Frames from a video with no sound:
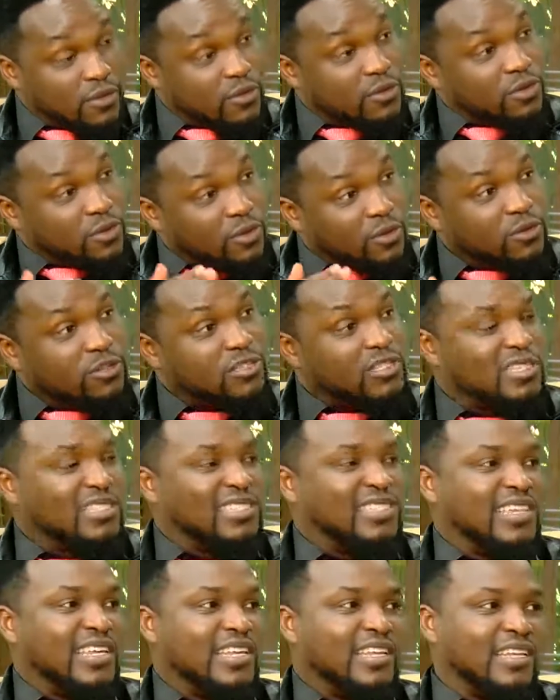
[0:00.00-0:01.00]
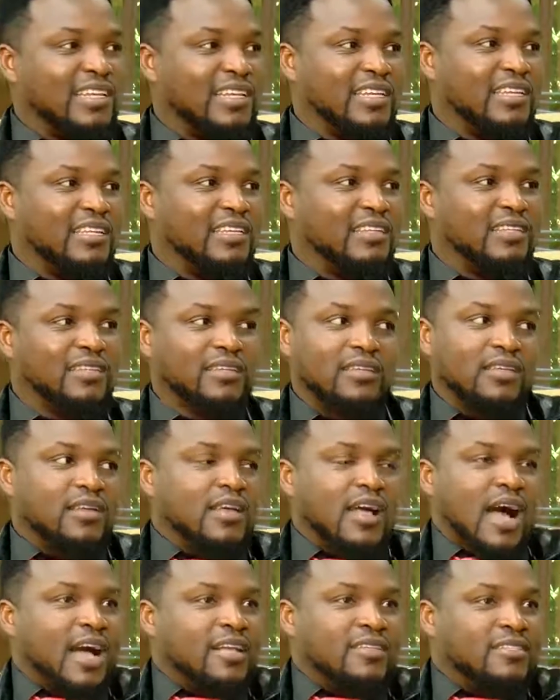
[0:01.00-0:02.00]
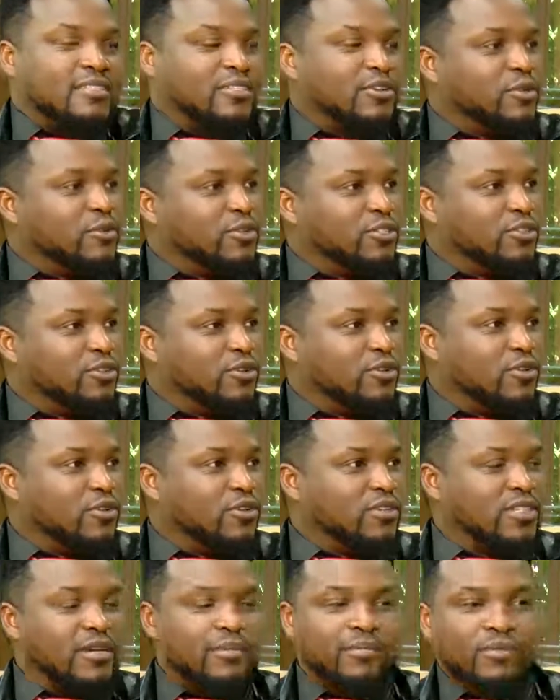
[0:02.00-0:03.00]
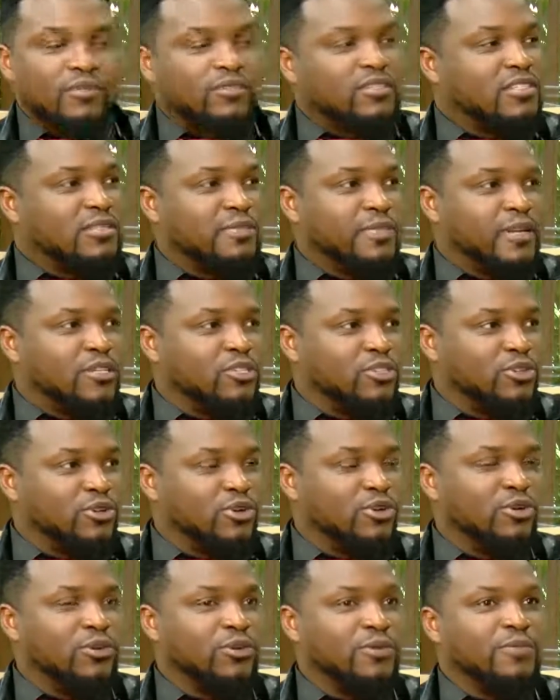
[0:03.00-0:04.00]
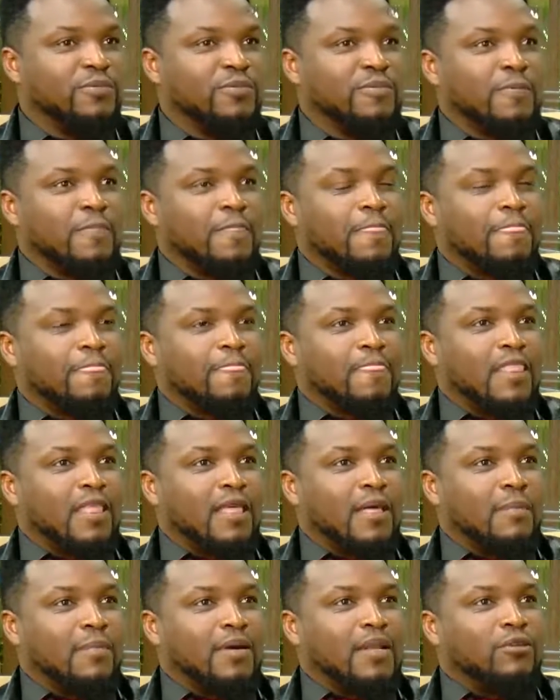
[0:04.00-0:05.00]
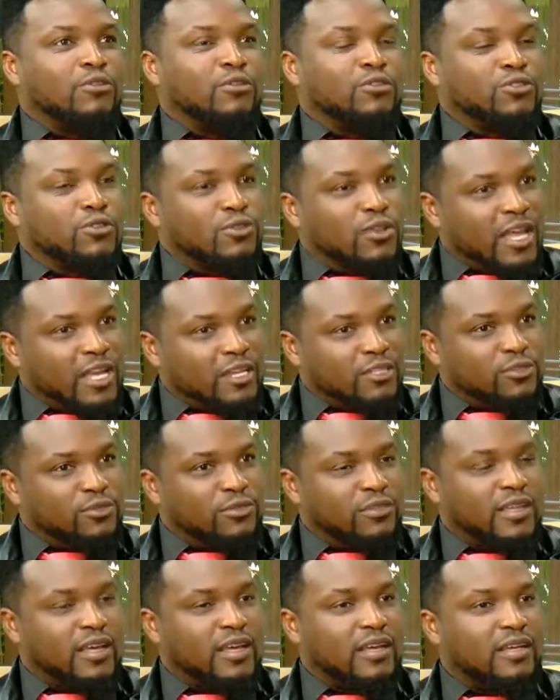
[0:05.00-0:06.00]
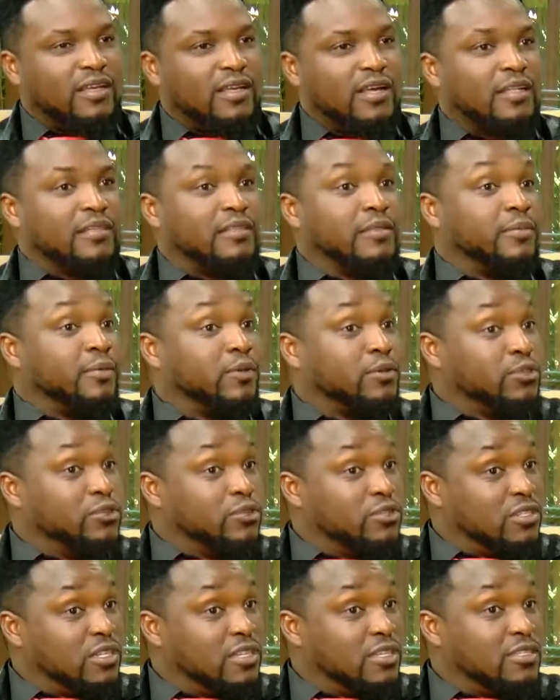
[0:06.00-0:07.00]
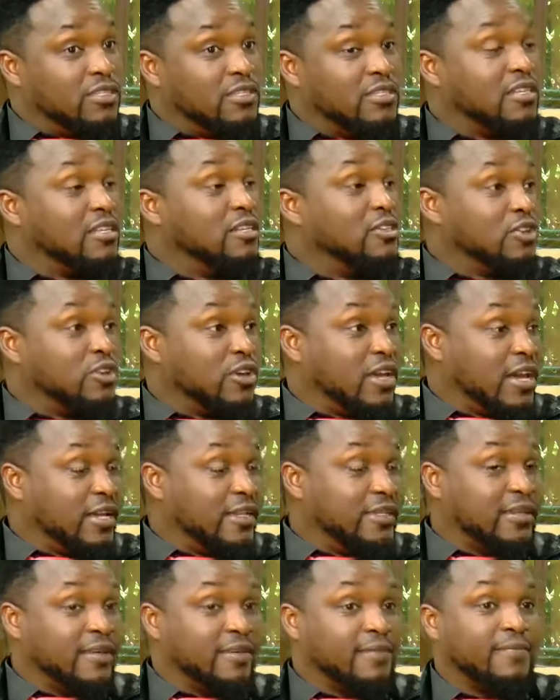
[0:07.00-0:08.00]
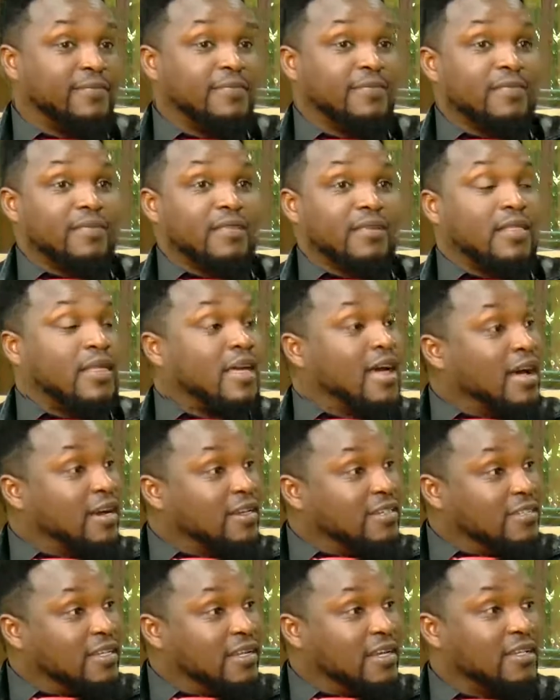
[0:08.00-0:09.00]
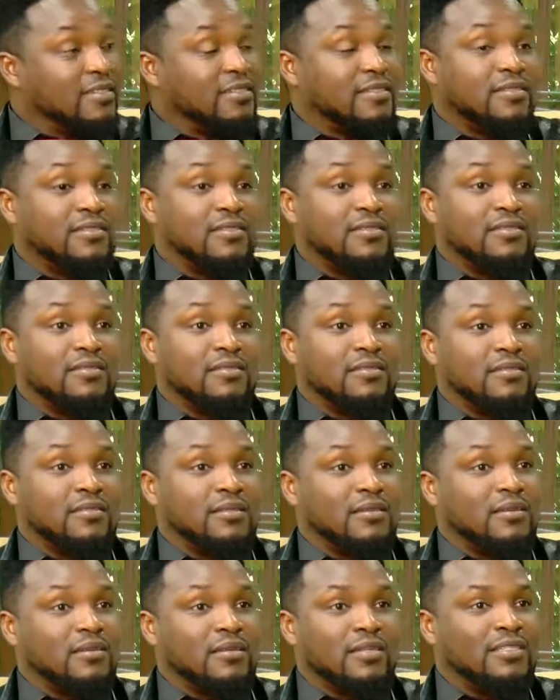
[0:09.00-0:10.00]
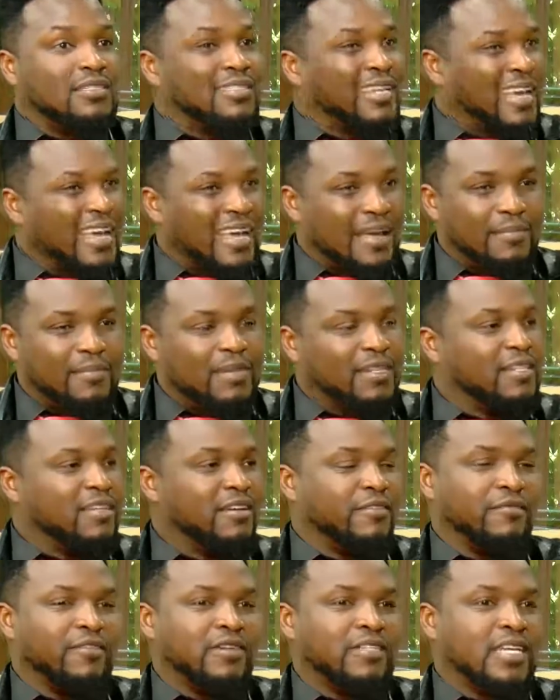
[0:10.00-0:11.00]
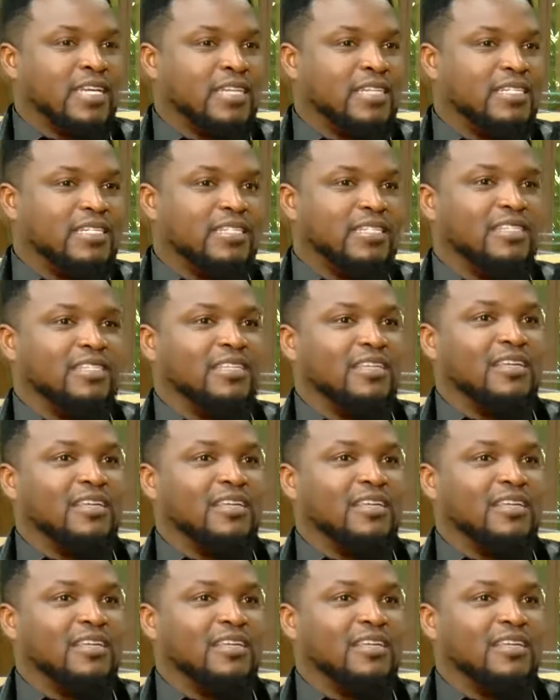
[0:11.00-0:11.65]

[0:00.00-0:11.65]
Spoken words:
Consistently, I just owe it to God. I'm not special. But I'd also like to thank the producers in Uganda, actors, the entire media fraternity,